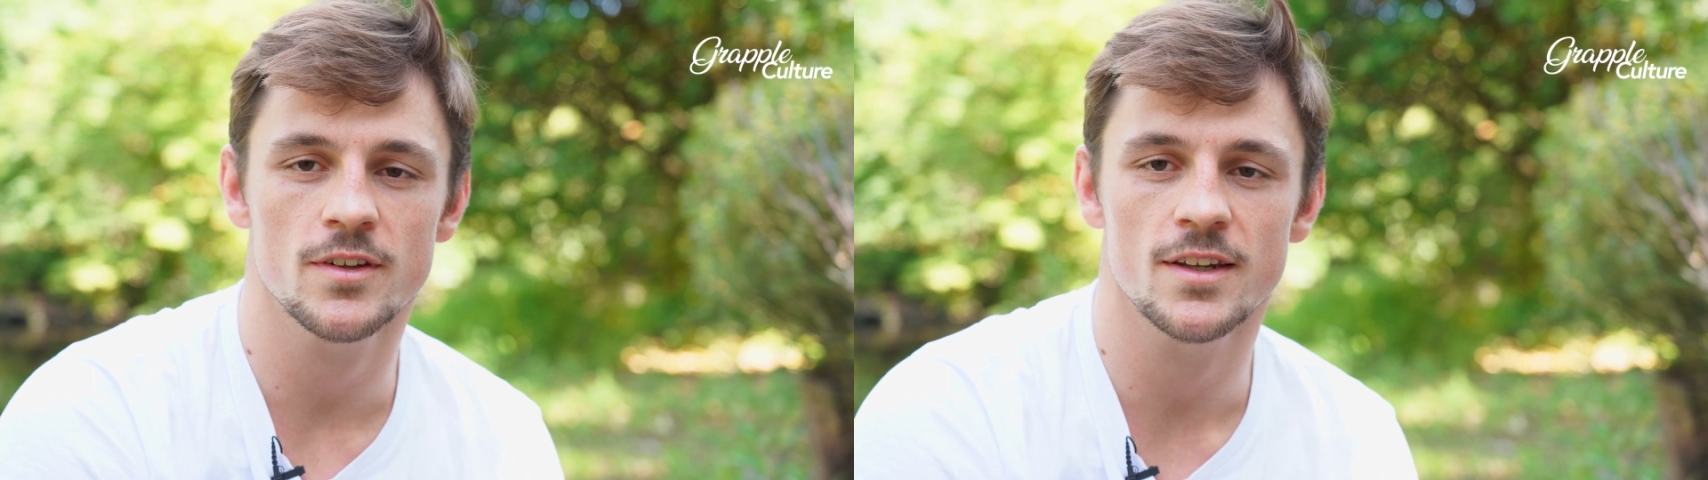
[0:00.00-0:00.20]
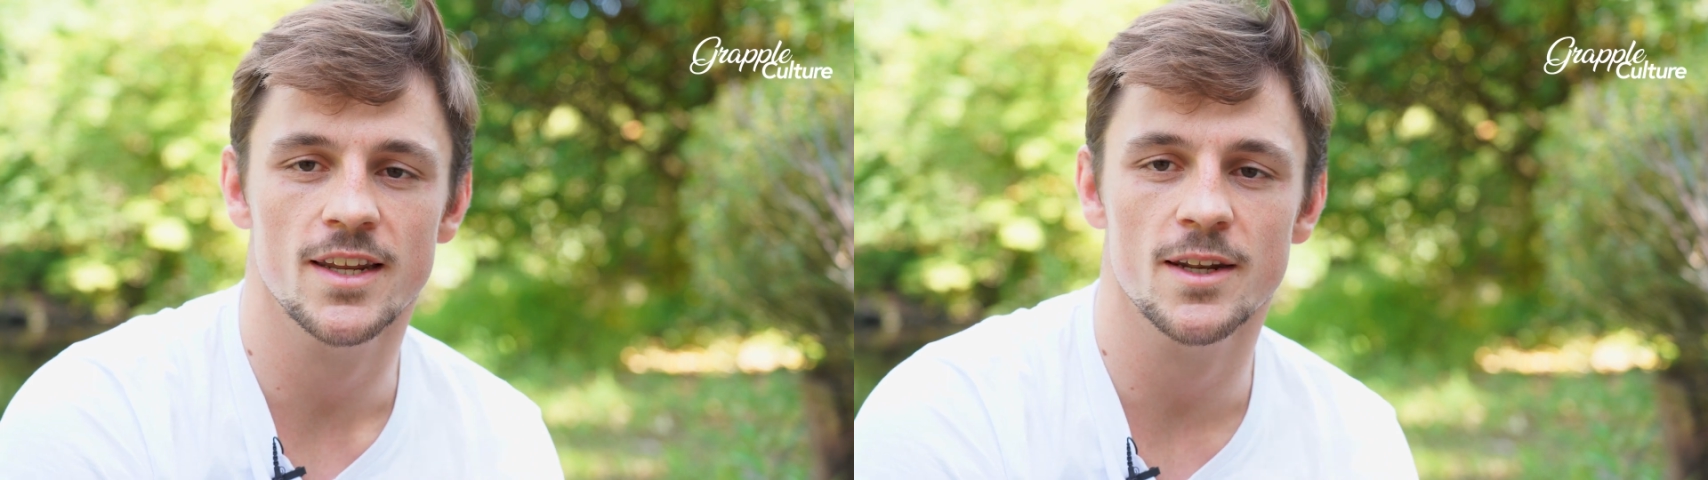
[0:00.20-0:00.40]

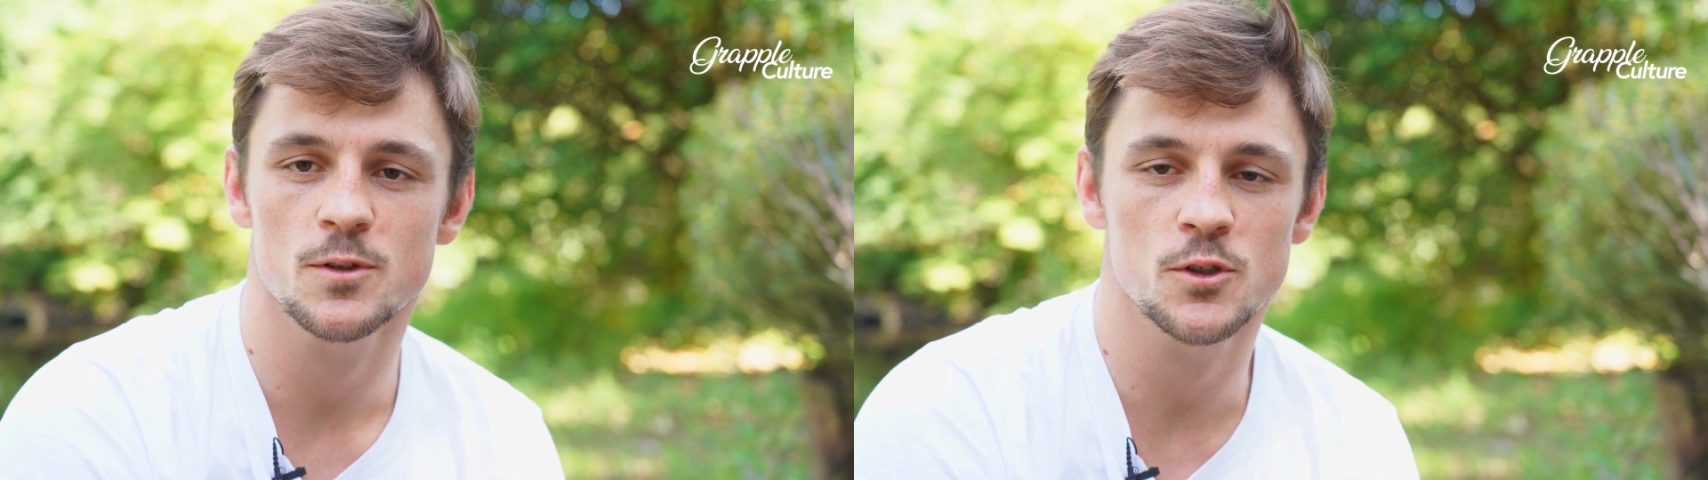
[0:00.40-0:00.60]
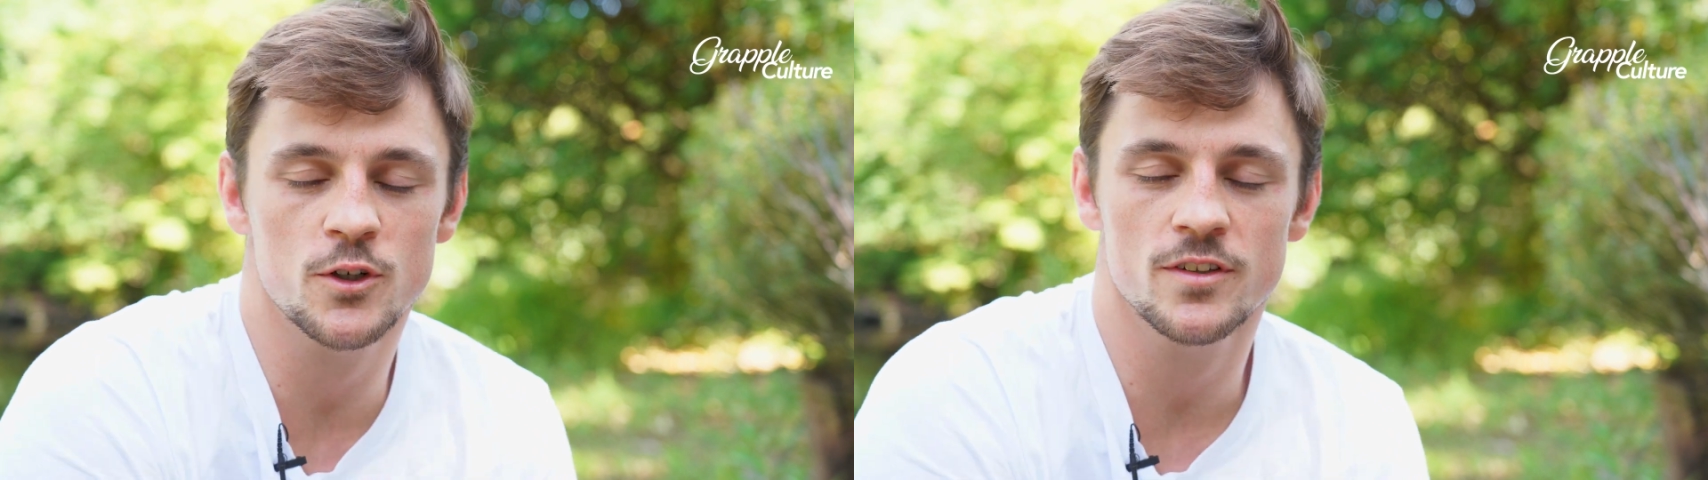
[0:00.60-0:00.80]
and then I
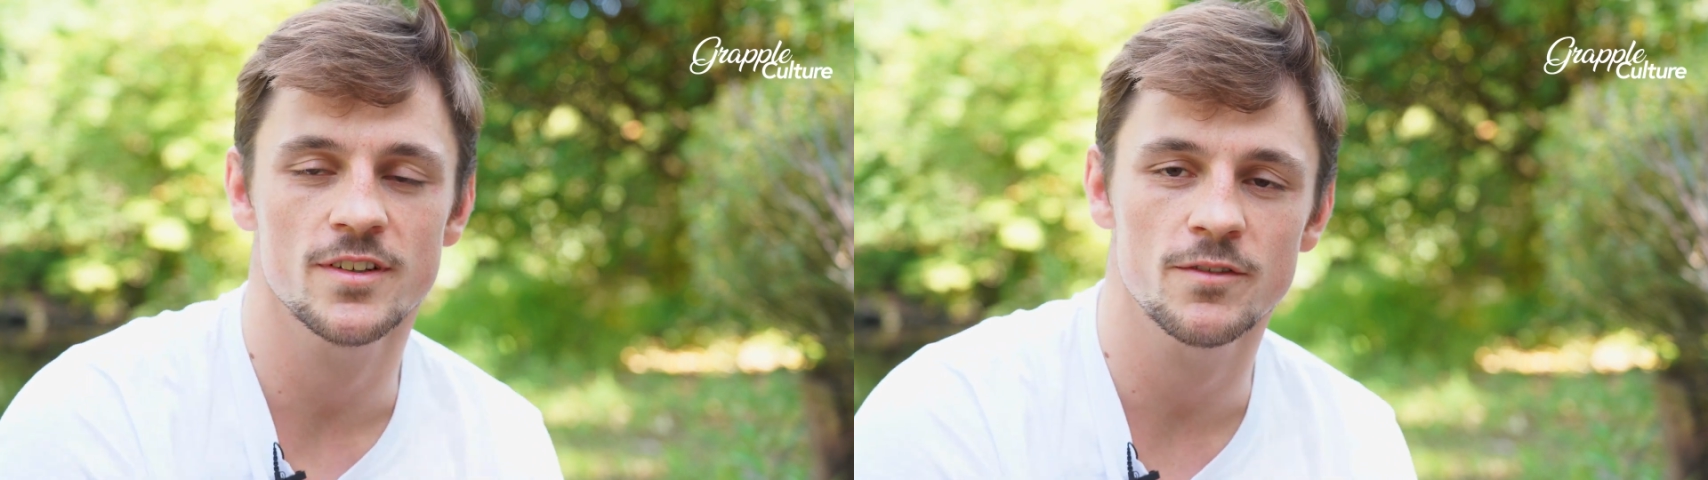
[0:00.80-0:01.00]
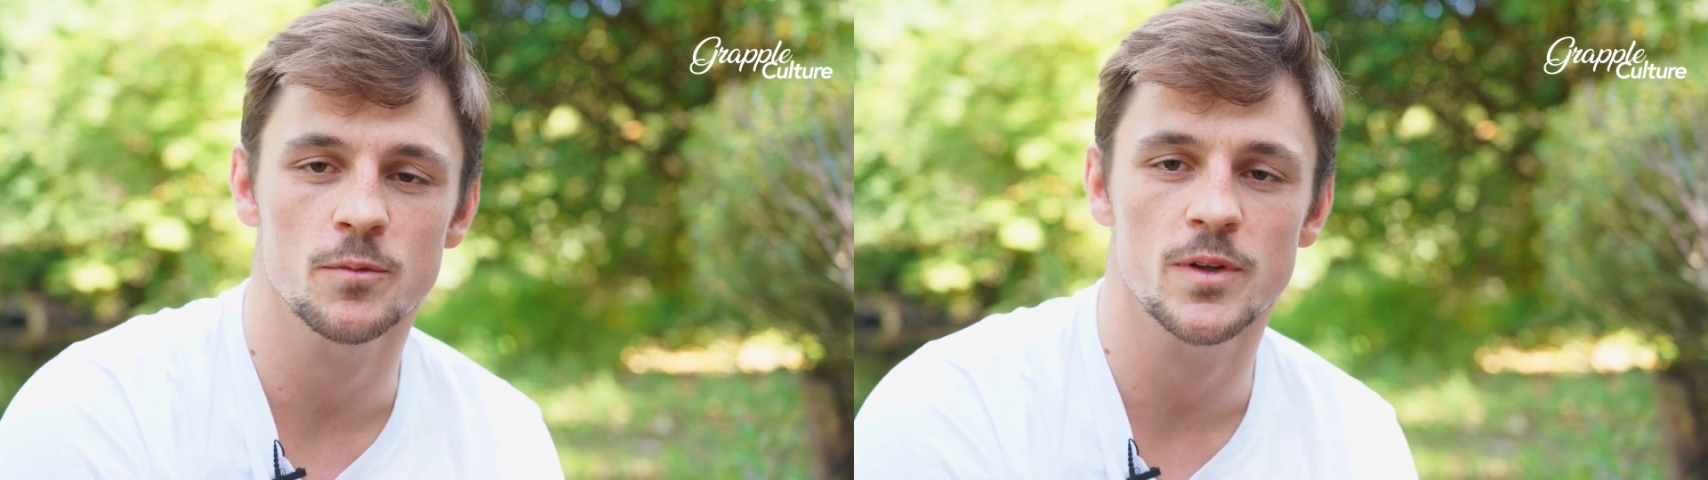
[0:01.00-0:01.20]
was hooked
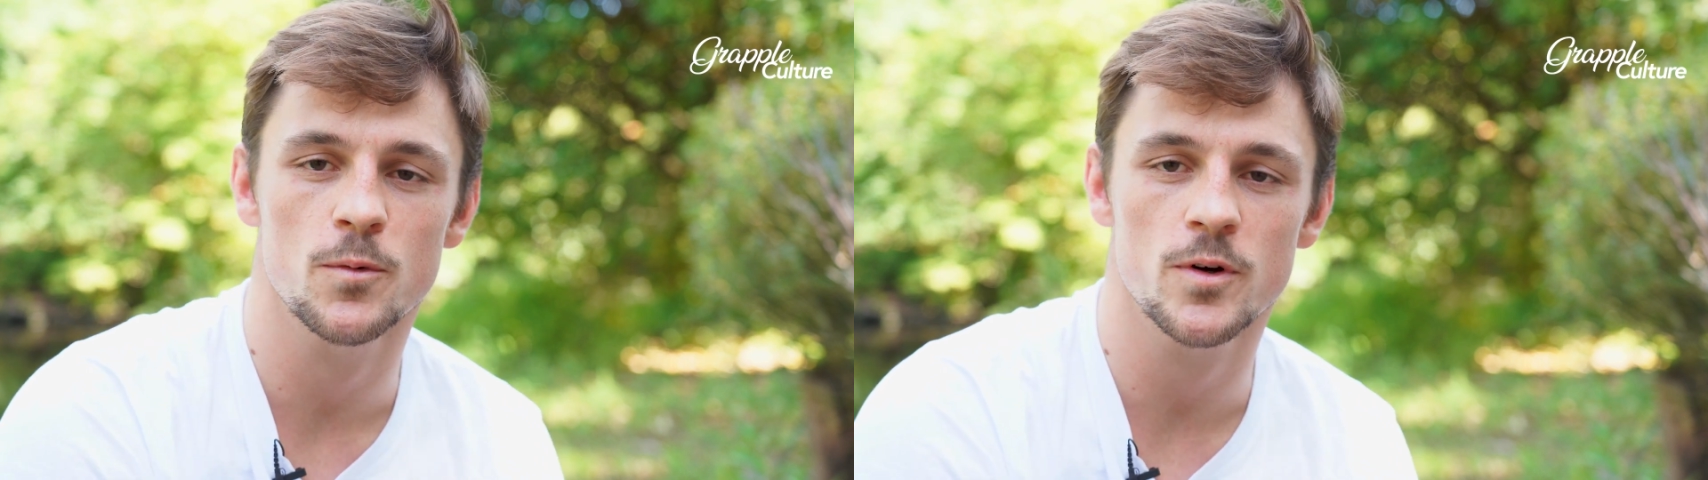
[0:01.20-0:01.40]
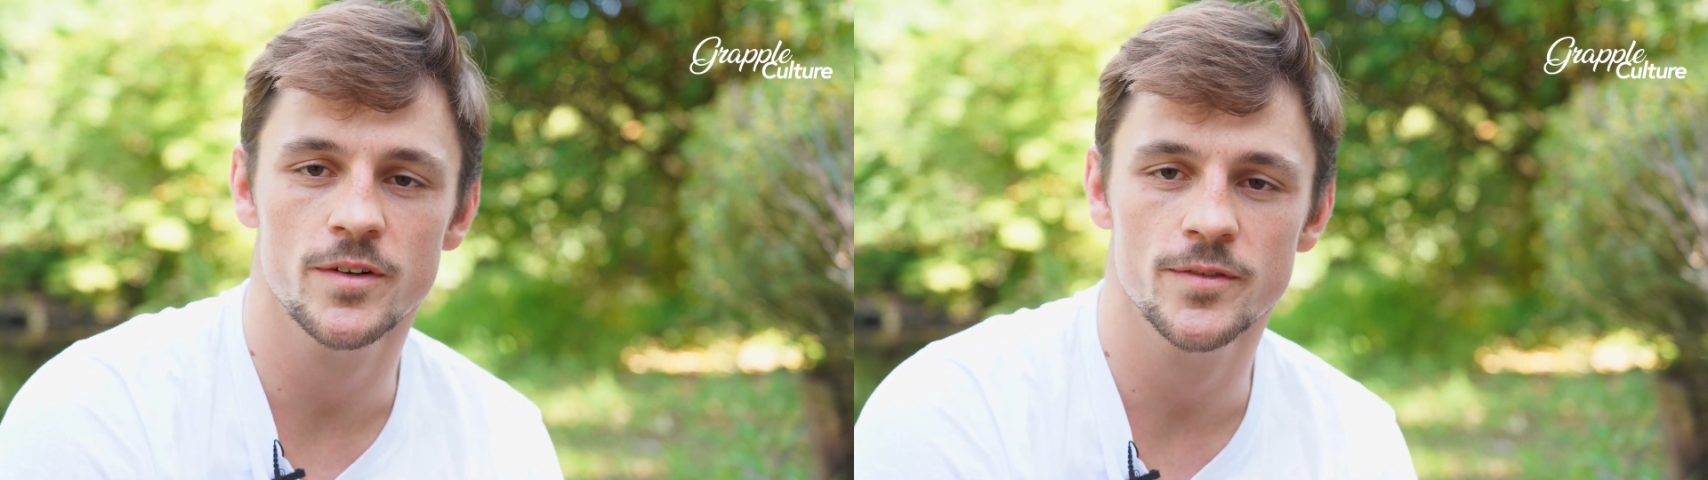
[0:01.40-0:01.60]
from day
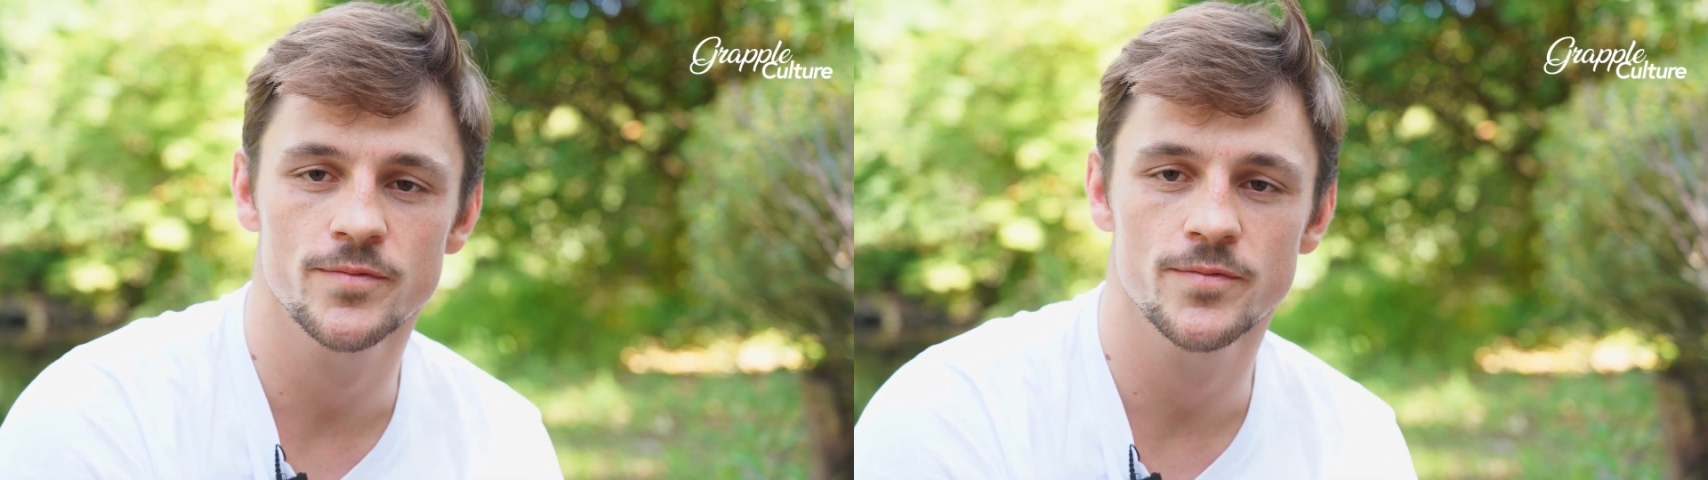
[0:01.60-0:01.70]
one.